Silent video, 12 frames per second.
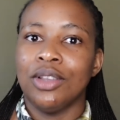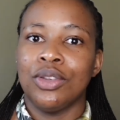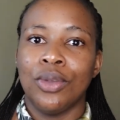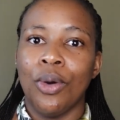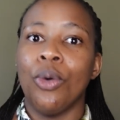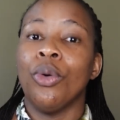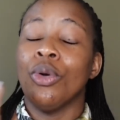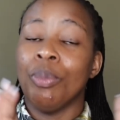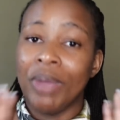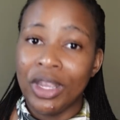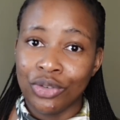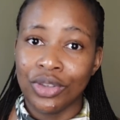So
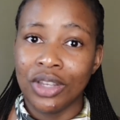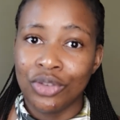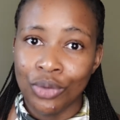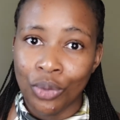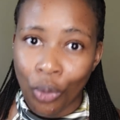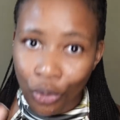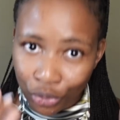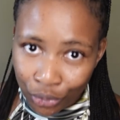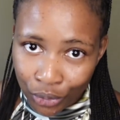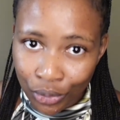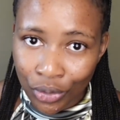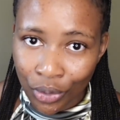make sure that you go
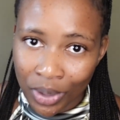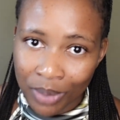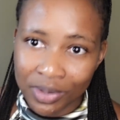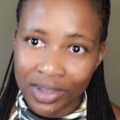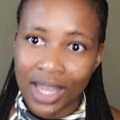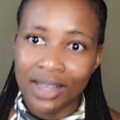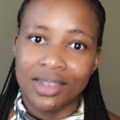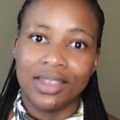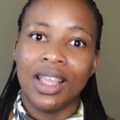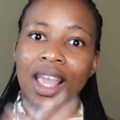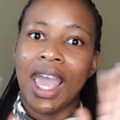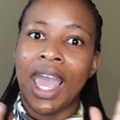through your
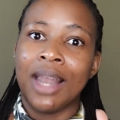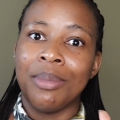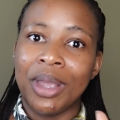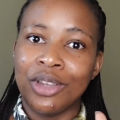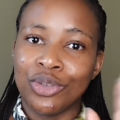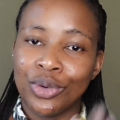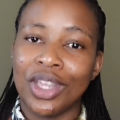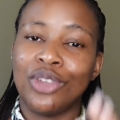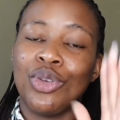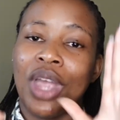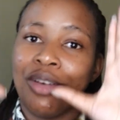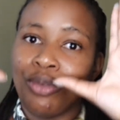websites and make sure
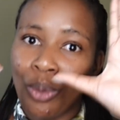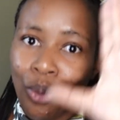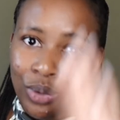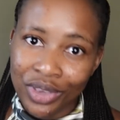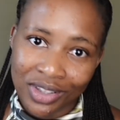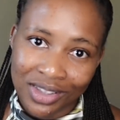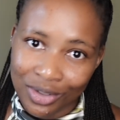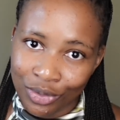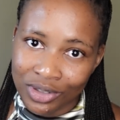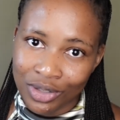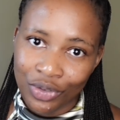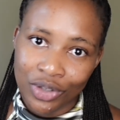that you have all this
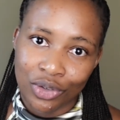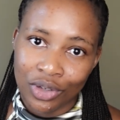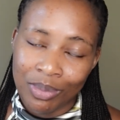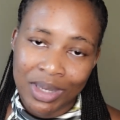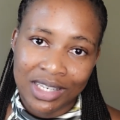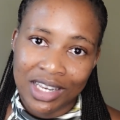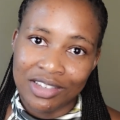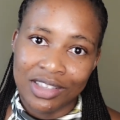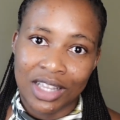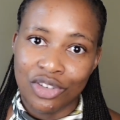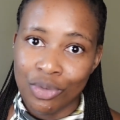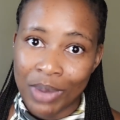different documentation
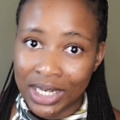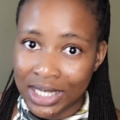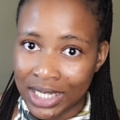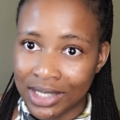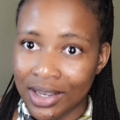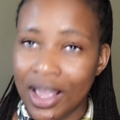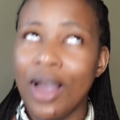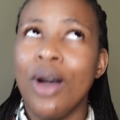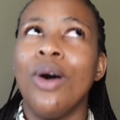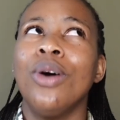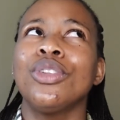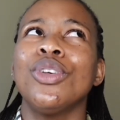that you might need.
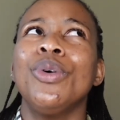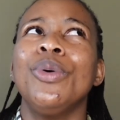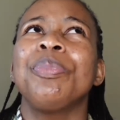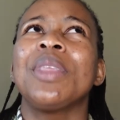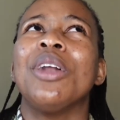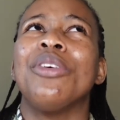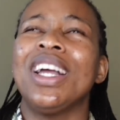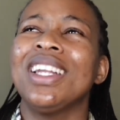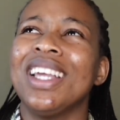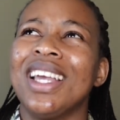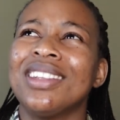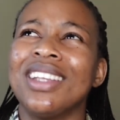Also,
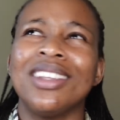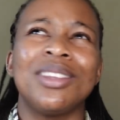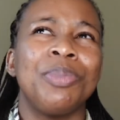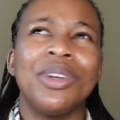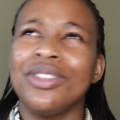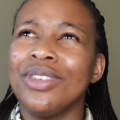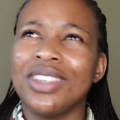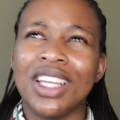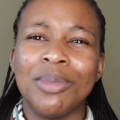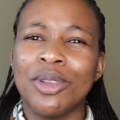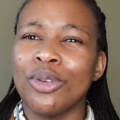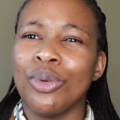writing essays, personal
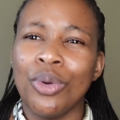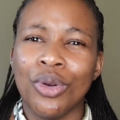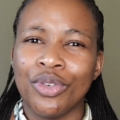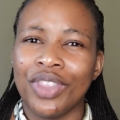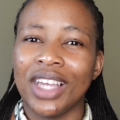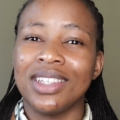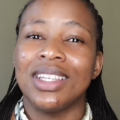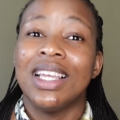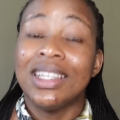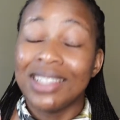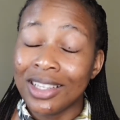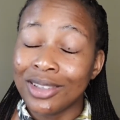statements, and all of that
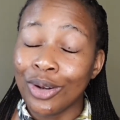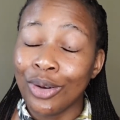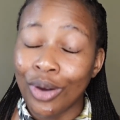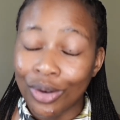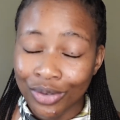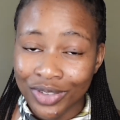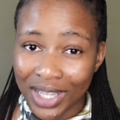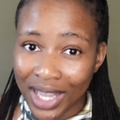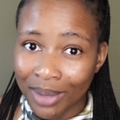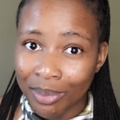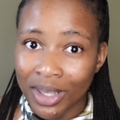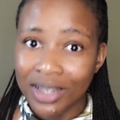takes a lot of
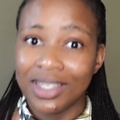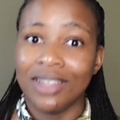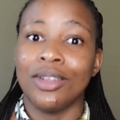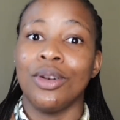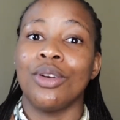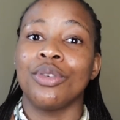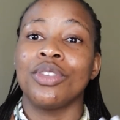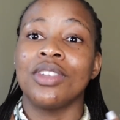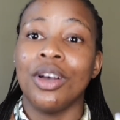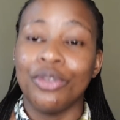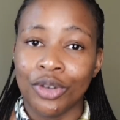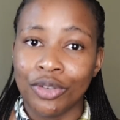time, takes a lot of
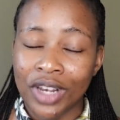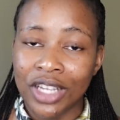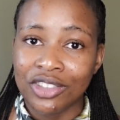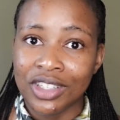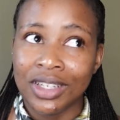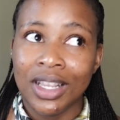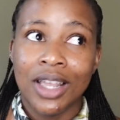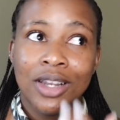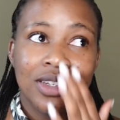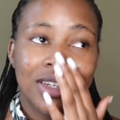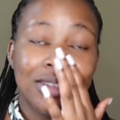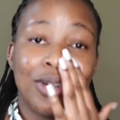self-reflection,
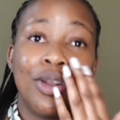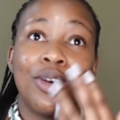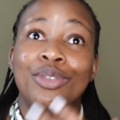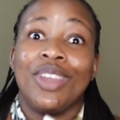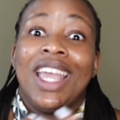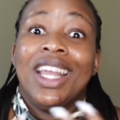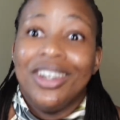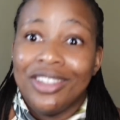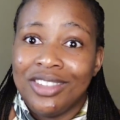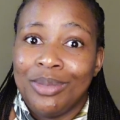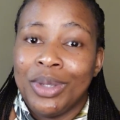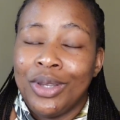takes a lot of
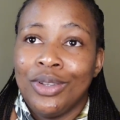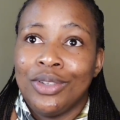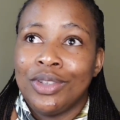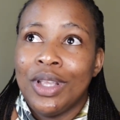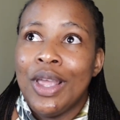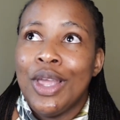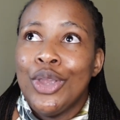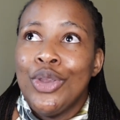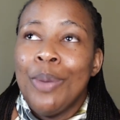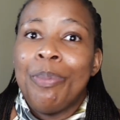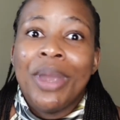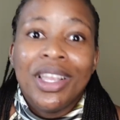energy, because
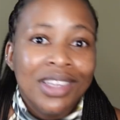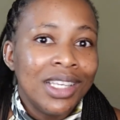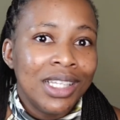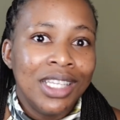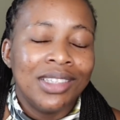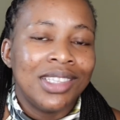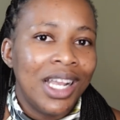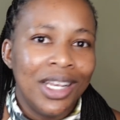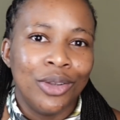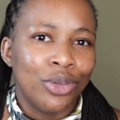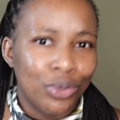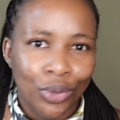you're basically
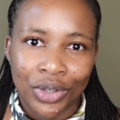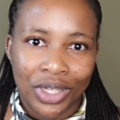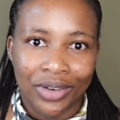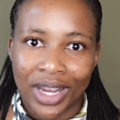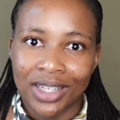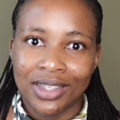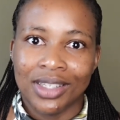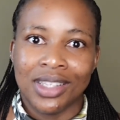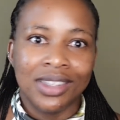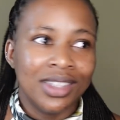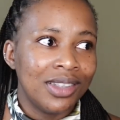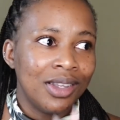selling your story, right?
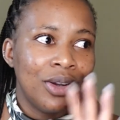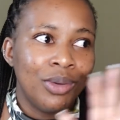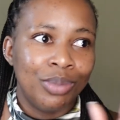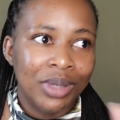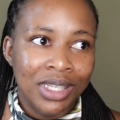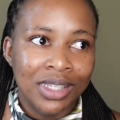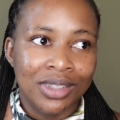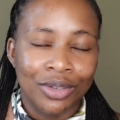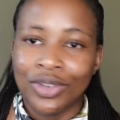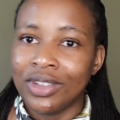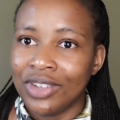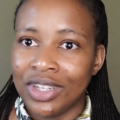This is a completely
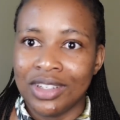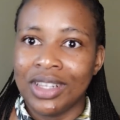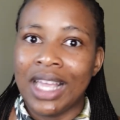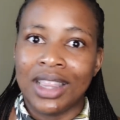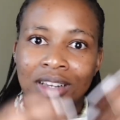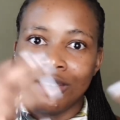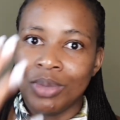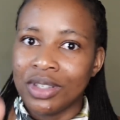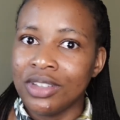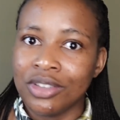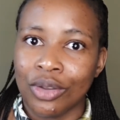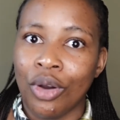different stranger, like the
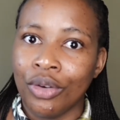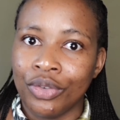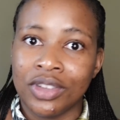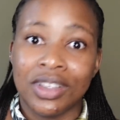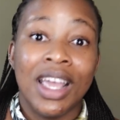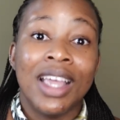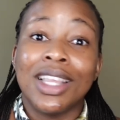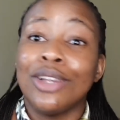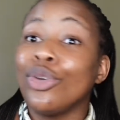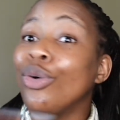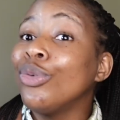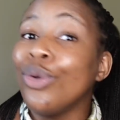admissions office, they
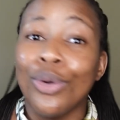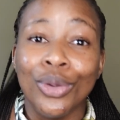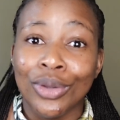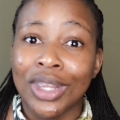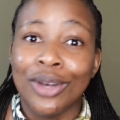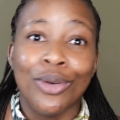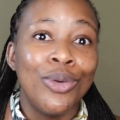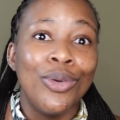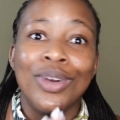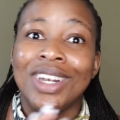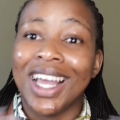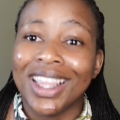don't know you, they don't
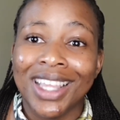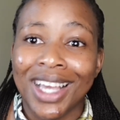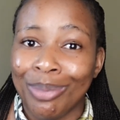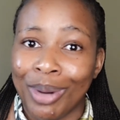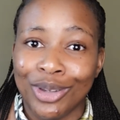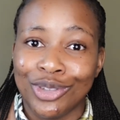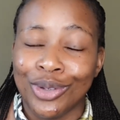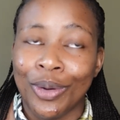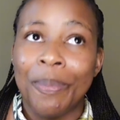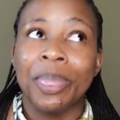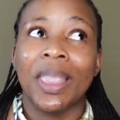know nothing about you.